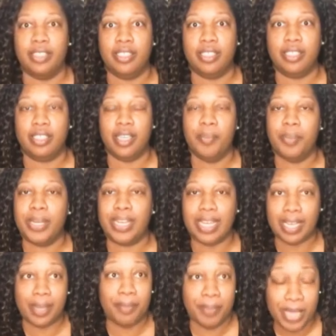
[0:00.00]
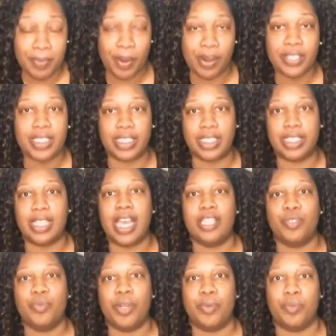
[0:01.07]
But me personally, that's
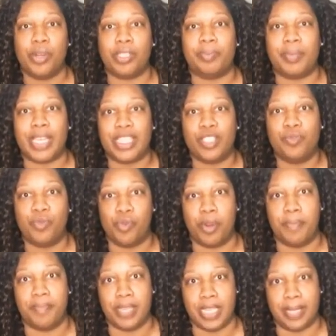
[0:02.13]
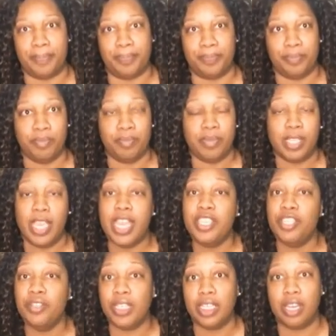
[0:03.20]
what worked best for me. And you
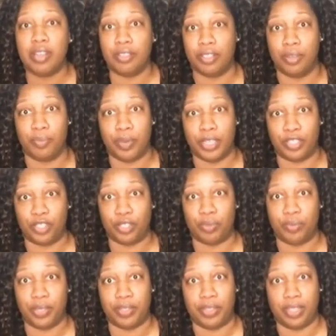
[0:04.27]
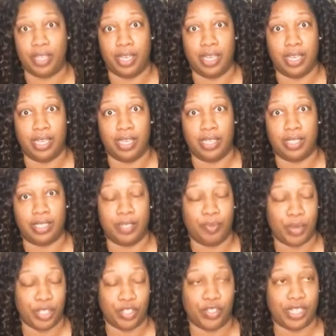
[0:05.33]
can also register an
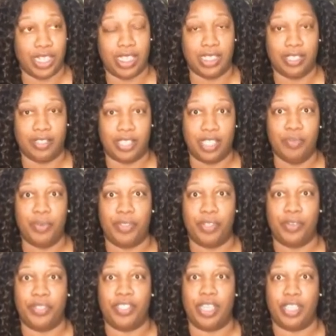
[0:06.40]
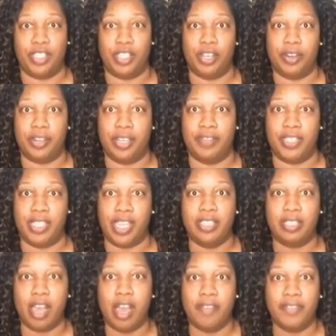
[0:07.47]
LLC with your Secretary of State's
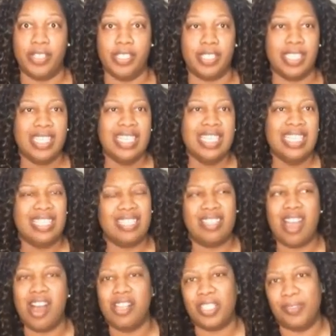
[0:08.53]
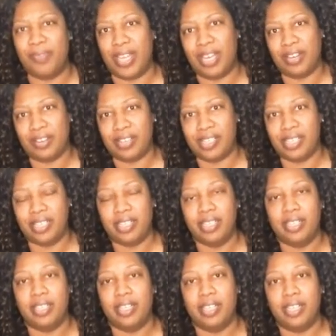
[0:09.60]
office. The costs vary
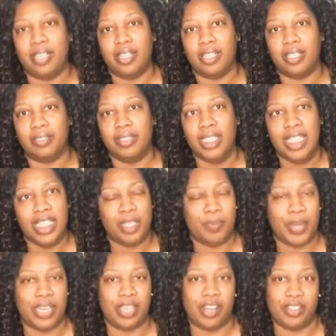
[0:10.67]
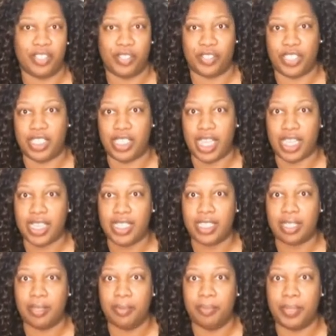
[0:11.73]
depending on your state,
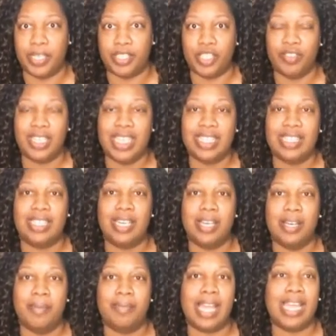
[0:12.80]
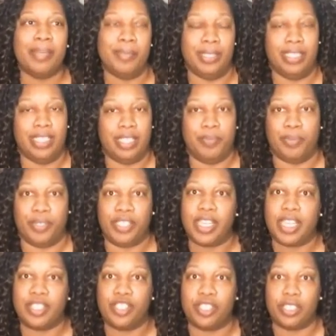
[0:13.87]
but you get some liability
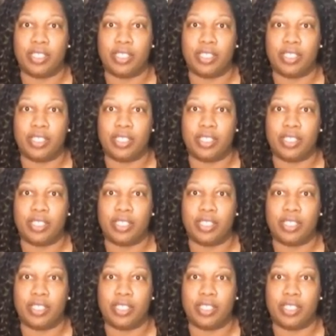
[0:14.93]
protection